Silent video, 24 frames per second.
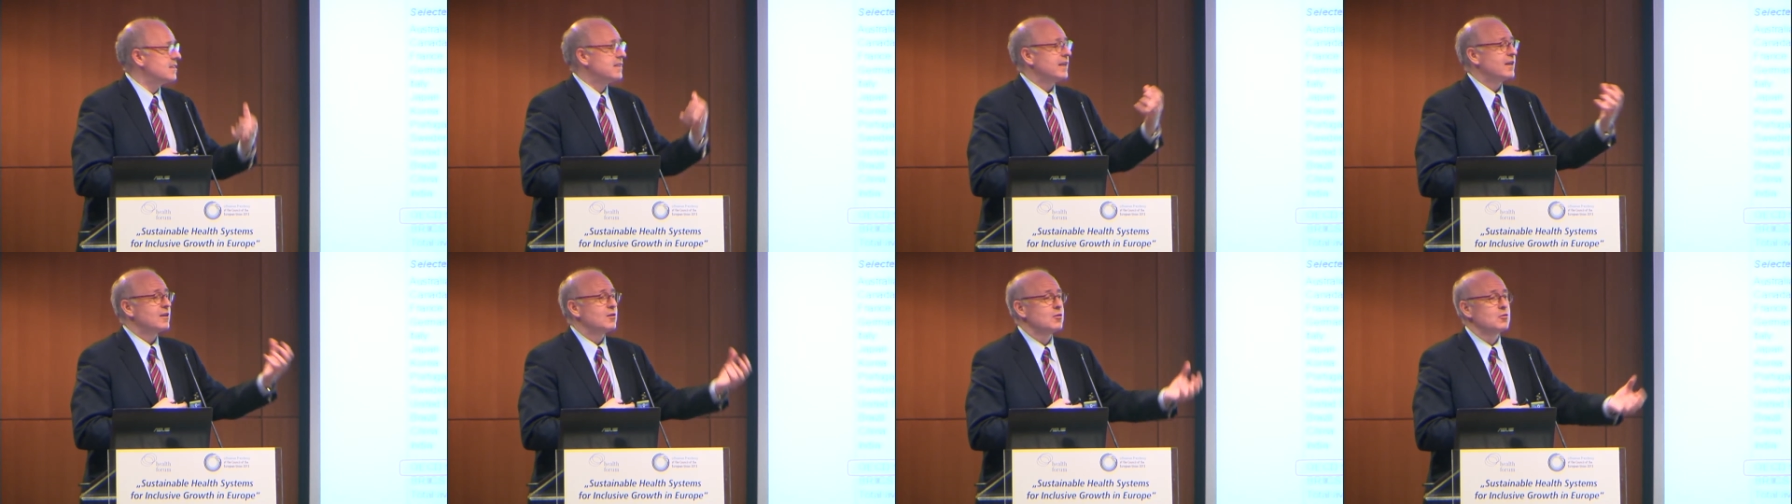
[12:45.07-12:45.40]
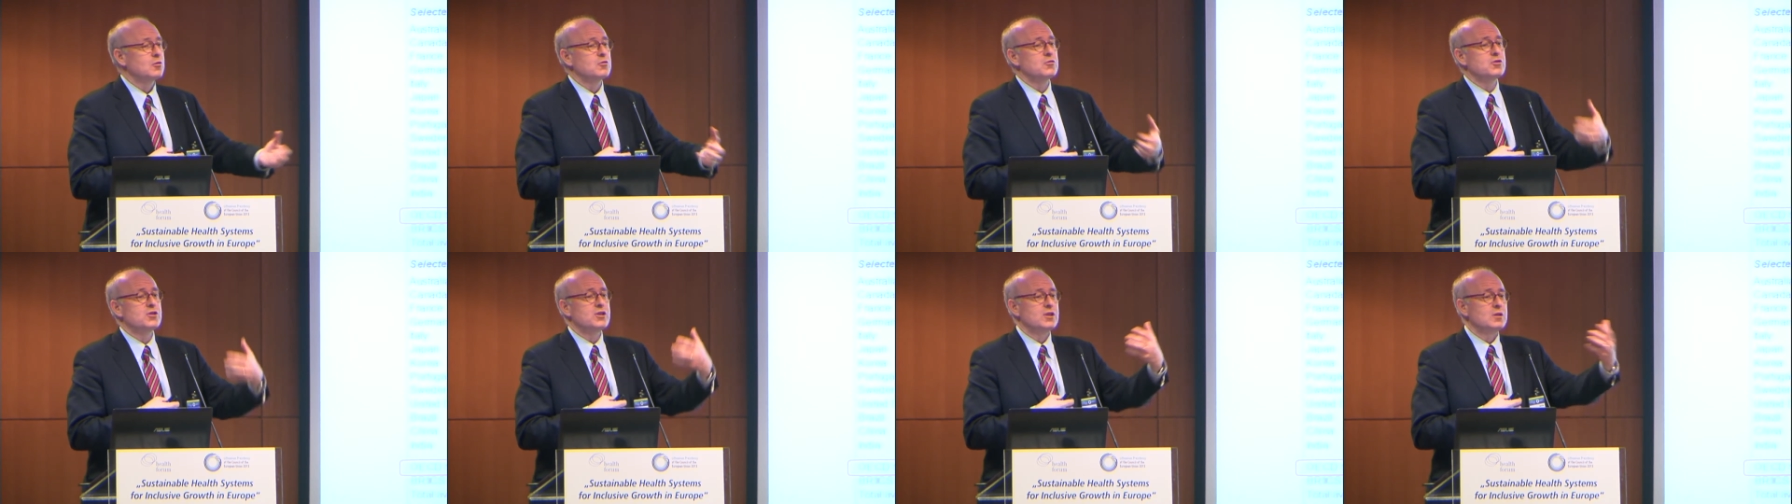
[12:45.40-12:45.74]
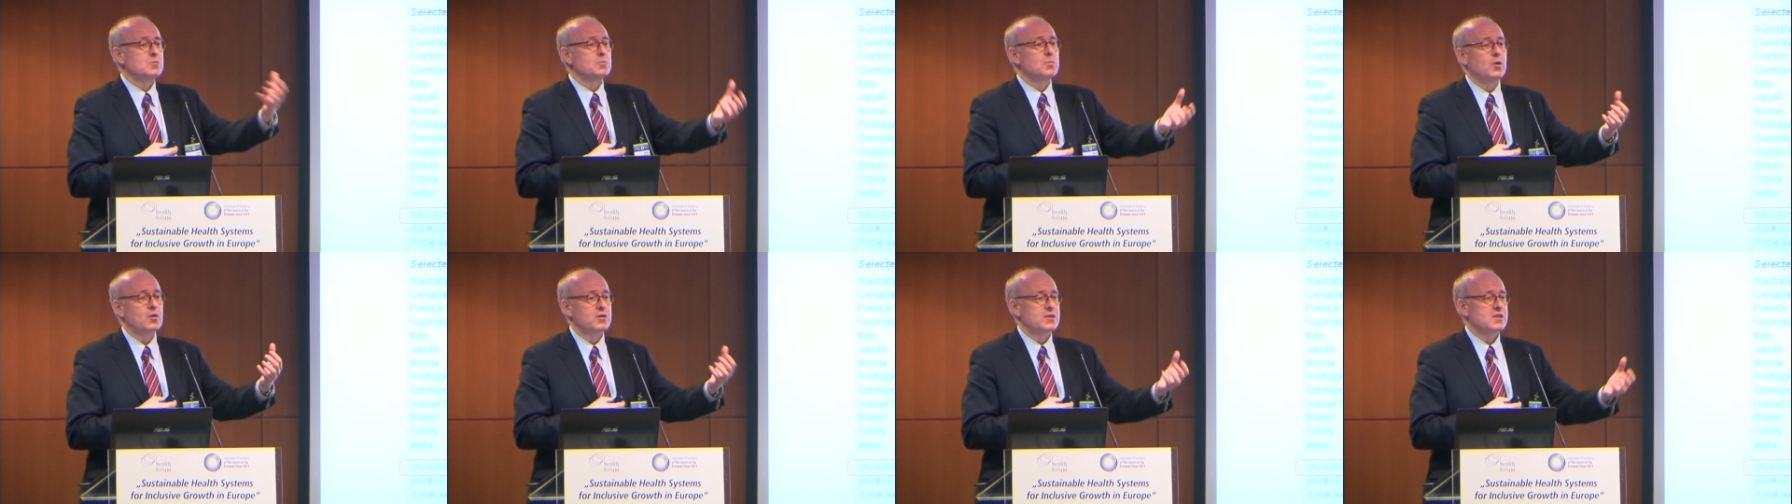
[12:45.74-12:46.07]
technology, and
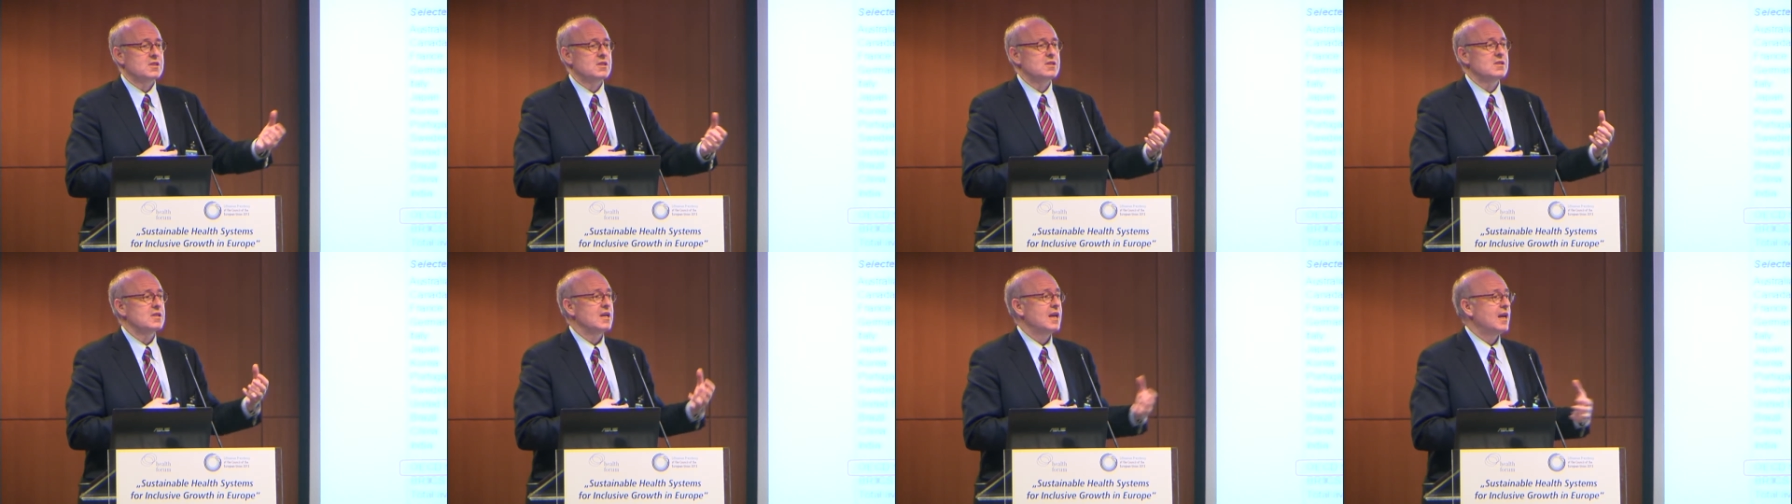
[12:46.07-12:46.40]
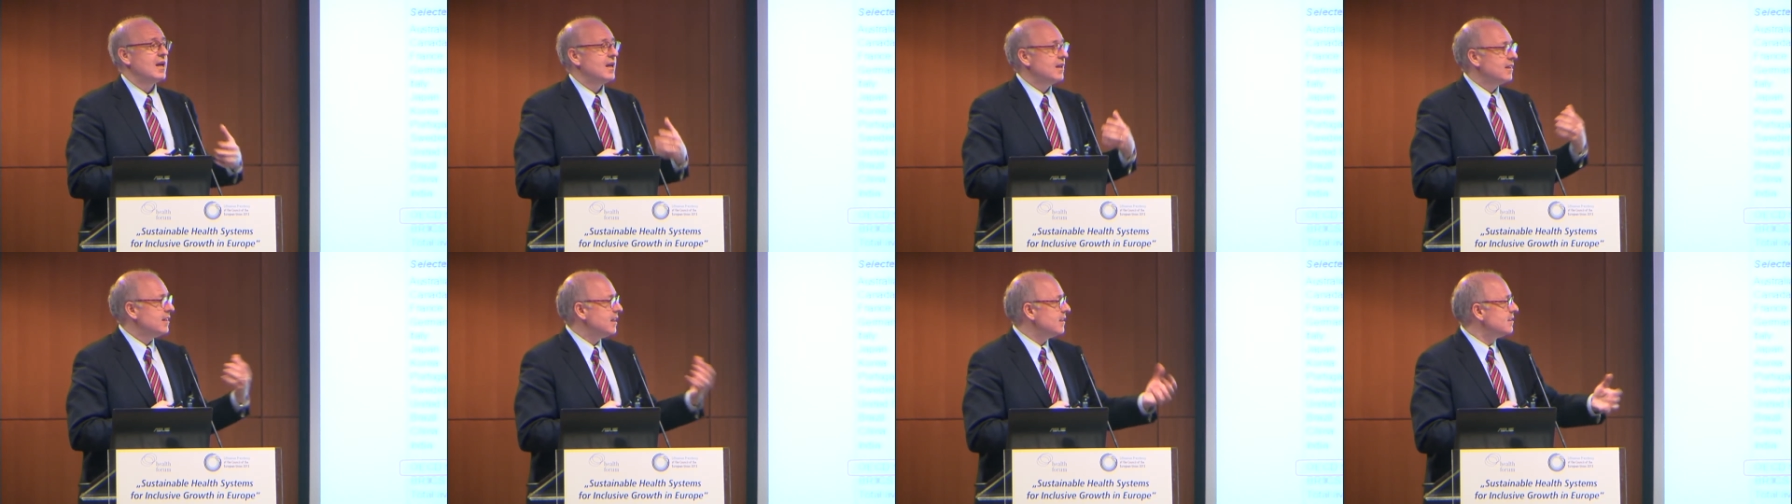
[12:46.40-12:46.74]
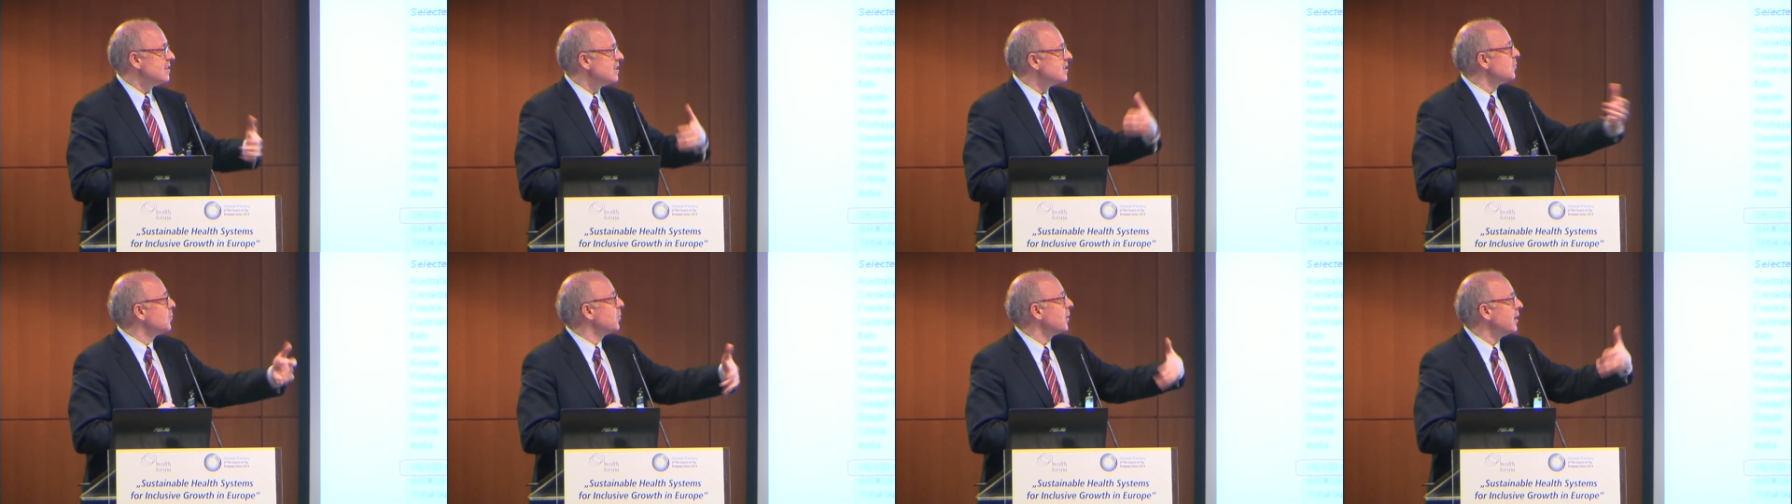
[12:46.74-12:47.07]
policies that
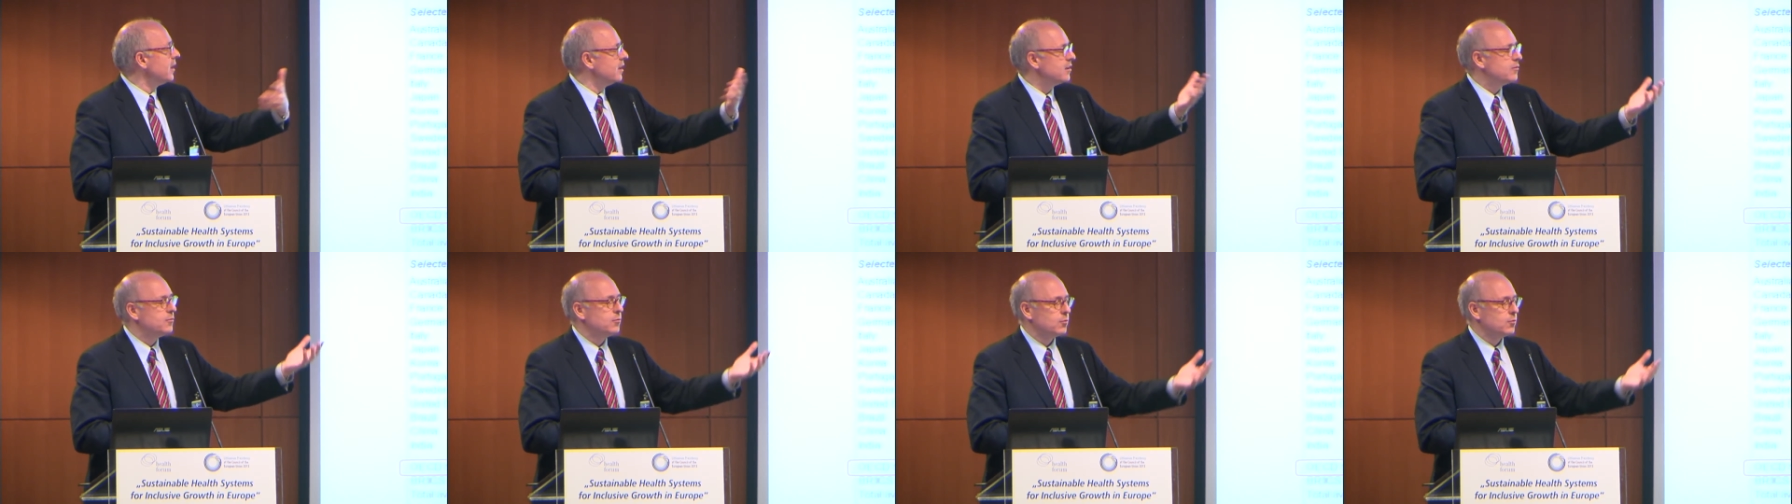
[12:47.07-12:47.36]
is applied